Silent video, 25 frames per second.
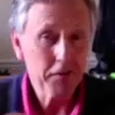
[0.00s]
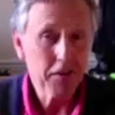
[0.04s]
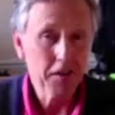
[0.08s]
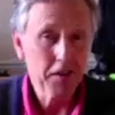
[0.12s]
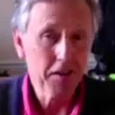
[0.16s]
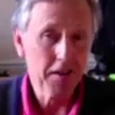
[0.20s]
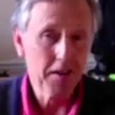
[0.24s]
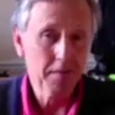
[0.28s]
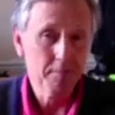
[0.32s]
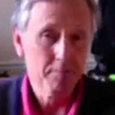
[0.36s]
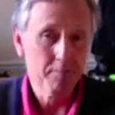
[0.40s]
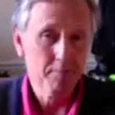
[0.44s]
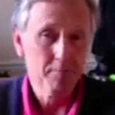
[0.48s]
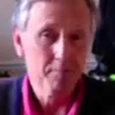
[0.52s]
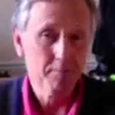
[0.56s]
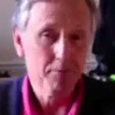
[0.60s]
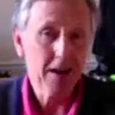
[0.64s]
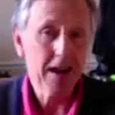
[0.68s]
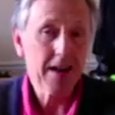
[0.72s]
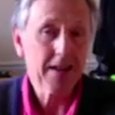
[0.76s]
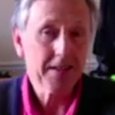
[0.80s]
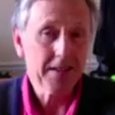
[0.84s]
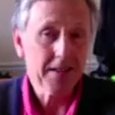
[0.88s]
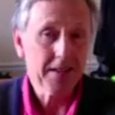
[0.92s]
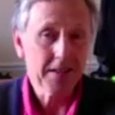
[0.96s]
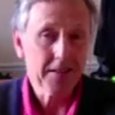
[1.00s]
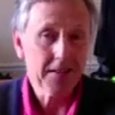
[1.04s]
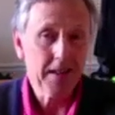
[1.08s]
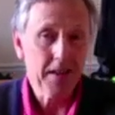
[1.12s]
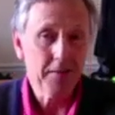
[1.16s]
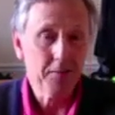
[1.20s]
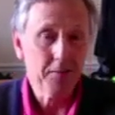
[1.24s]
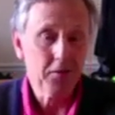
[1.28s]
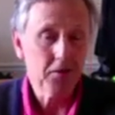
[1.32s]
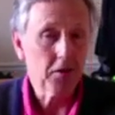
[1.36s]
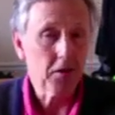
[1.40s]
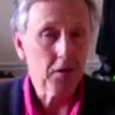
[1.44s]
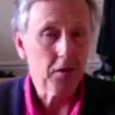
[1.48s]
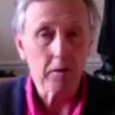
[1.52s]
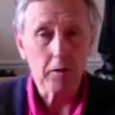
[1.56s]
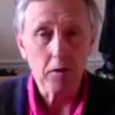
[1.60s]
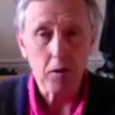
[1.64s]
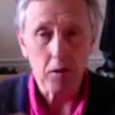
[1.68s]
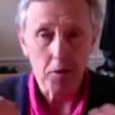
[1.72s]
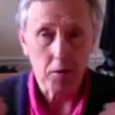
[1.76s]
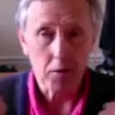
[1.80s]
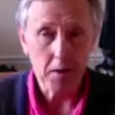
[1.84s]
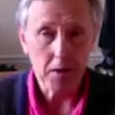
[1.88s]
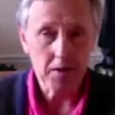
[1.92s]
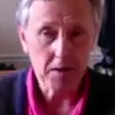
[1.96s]
got to practice, haven't you? You've got to
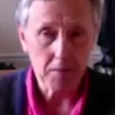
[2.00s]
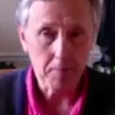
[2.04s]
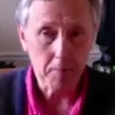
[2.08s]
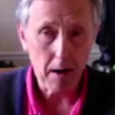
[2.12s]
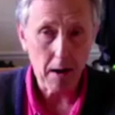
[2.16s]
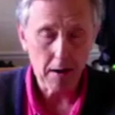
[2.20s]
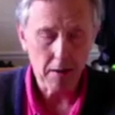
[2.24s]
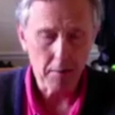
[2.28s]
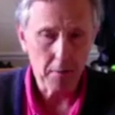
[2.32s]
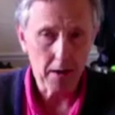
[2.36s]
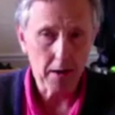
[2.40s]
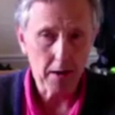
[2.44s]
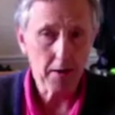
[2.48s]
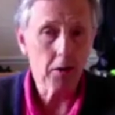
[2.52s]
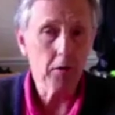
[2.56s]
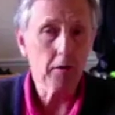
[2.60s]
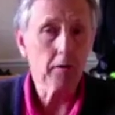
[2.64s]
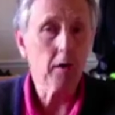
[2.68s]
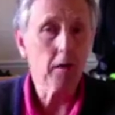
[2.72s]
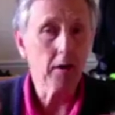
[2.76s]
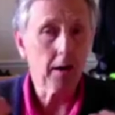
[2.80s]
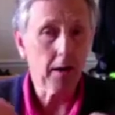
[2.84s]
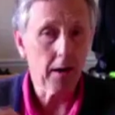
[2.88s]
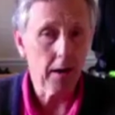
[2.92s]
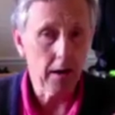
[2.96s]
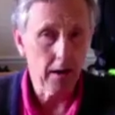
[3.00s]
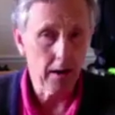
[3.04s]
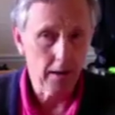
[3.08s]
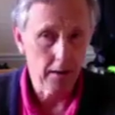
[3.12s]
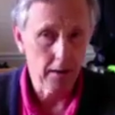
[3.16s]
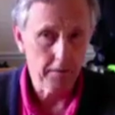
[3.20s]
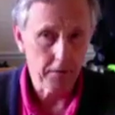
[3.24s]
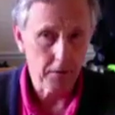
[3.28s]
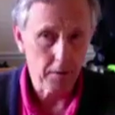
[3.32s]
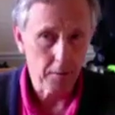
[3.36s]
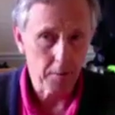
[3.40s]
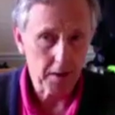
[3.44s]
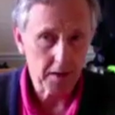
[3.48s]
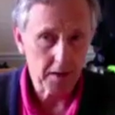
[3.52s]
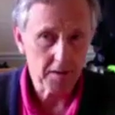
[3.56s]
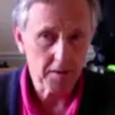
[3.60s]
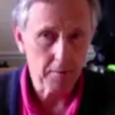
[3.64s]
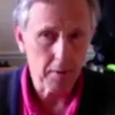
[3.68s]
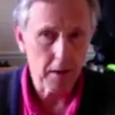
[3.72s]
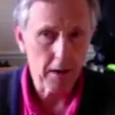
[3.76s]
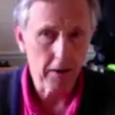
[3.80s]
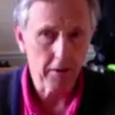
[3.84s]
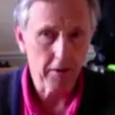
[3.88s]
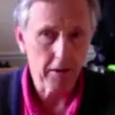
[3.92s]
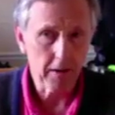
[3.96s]
experiment, you've got to learn from
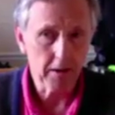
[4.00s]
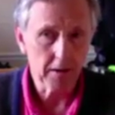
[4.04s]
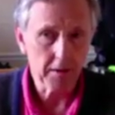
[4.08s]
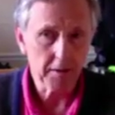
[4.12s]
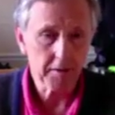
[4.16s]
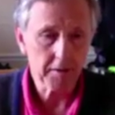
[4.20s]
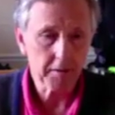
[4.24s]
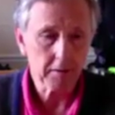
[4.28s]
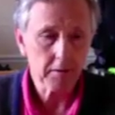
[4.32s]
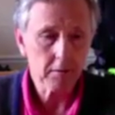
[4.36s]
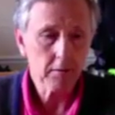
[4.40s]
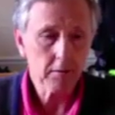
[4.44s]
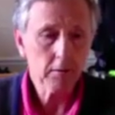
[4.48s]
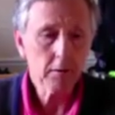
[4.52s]
experience.